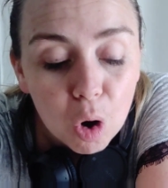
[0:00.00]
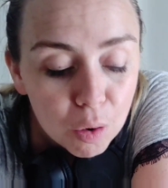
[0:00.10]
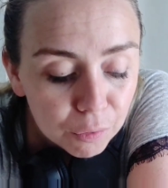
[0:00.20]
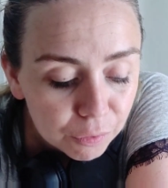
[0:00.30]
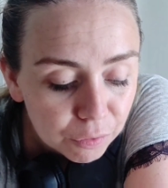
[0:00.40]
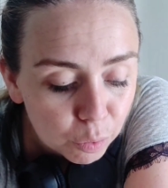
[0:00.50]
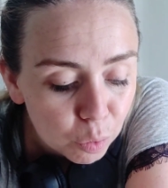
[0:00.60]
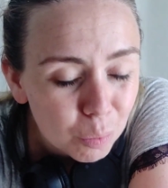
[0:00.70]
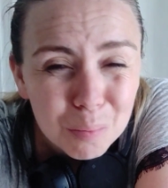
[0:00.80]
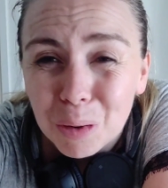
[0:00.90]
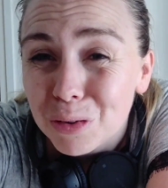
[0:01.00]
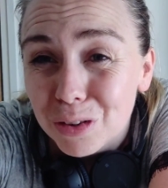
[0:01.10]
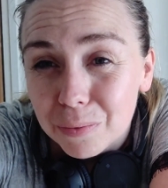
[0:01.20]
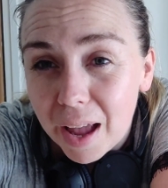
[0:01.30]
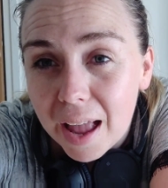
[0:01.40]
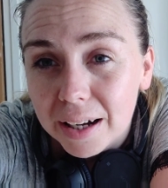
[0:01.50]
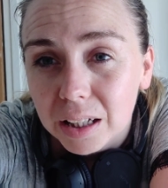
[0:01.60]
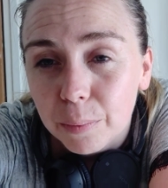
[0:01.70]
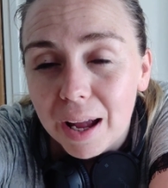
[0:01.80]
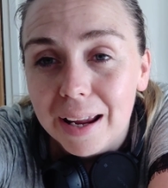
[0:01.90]
off, or most of it
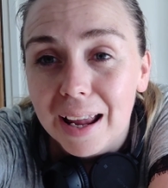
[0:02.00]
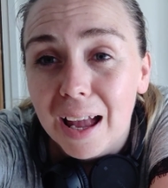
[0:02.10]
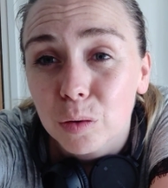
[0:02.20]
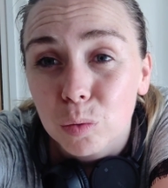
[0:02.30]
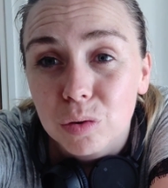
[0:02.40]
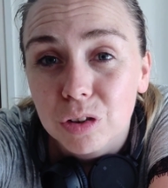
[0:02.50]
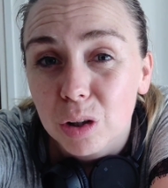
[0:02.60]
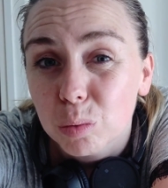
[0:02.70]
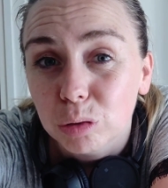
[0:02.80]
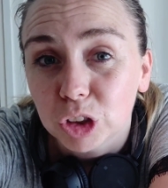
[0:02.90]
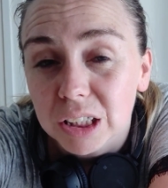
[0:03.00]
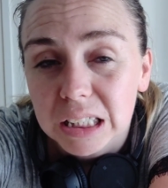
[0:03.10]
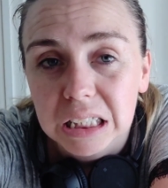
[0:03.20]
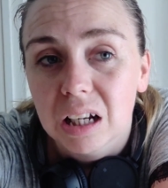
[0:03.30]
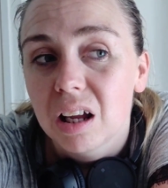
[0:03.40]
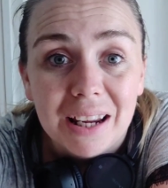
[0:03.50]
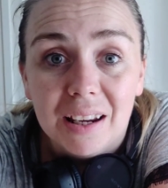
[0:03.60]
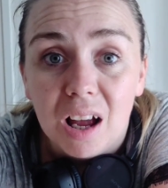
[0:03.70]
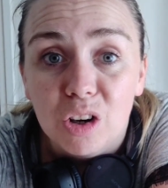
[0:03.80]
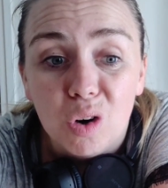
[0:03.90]
anyway, and also will just
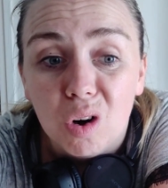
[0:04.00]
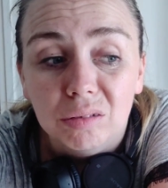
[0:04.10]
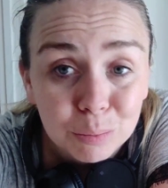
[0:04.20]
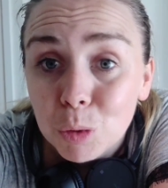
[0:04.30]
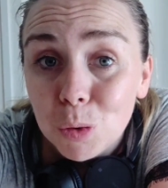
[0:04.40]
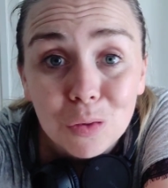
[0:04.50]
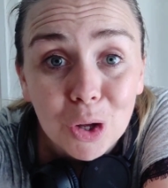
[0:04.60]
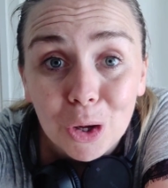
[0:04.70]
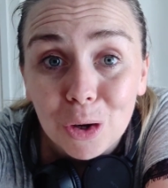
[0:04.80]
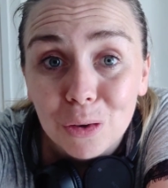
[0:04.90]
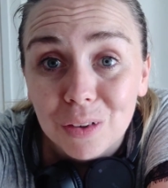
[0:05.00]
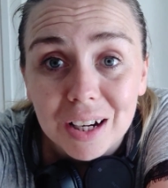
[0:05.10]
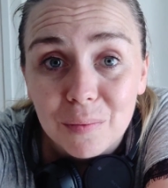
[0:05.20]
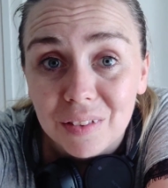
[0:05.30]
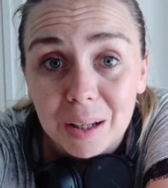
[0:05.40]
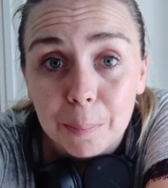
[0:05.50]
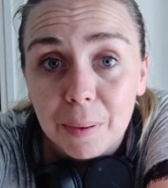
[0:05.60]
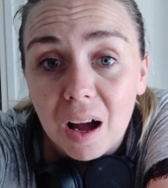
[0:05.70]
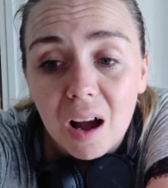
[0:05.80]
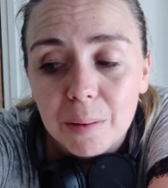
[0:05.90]
be a lot smoother and everything.
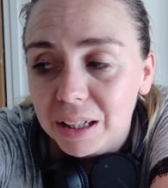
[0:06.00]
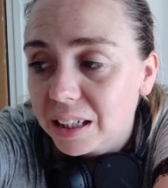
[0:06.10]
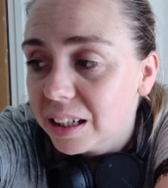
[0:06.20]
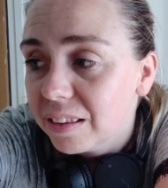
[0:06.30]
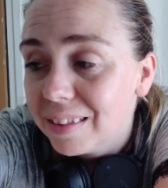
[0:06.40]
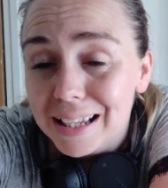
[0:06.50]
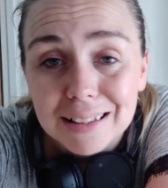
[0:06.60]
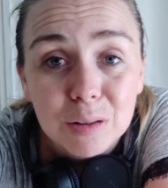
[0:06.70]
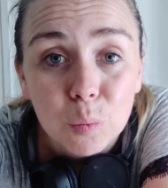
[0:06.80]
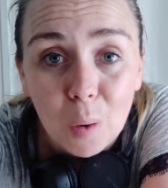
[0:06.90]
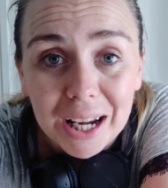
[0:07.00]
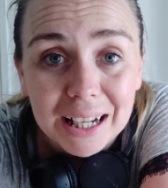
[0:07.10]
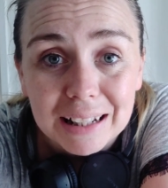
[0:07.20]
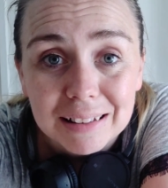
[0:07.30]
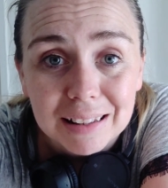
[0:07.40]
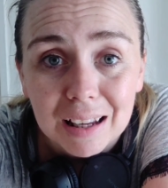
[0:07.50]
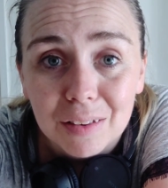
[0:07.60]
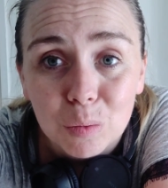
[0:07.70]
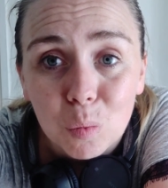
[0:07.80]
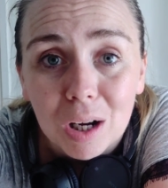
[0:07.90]
But I mean, this is way
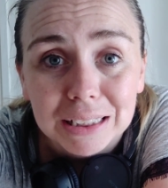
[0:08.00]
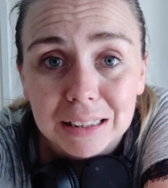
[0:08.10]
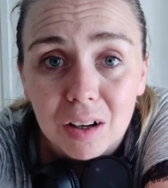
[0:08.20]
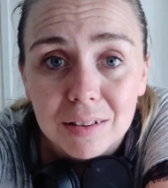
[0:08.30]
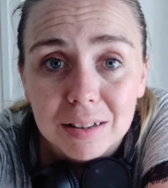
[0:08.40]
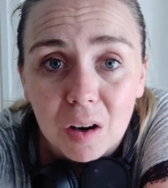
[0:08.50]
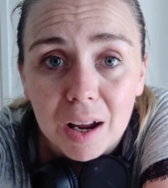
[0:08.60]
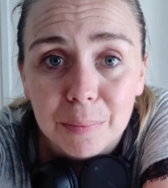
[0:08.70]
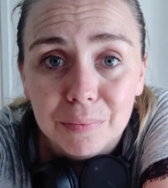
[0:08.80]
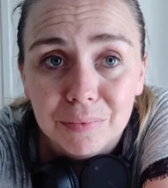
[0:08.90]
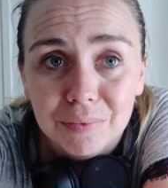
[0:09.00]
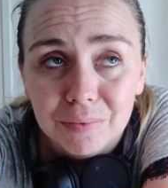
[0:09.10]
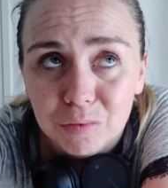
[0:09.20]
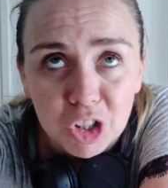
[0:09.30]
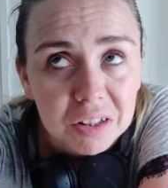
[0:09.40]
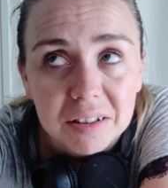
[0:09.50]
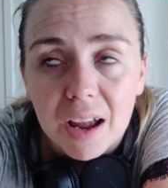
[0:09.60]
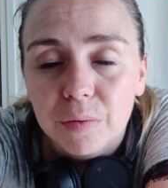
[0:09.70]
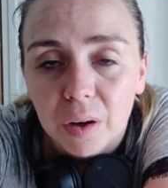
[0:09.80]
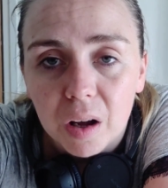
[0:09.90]
easier than what I did last time. Just
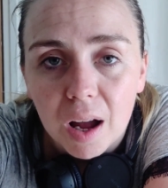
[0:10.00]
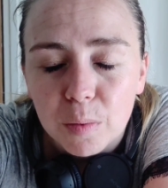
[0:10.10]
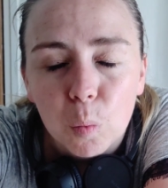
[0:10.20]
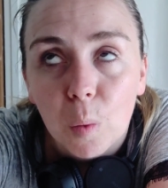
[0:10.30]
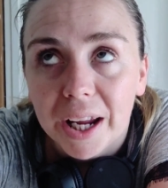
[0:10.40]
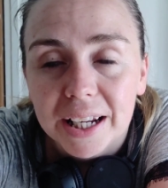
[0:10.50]
FYI, way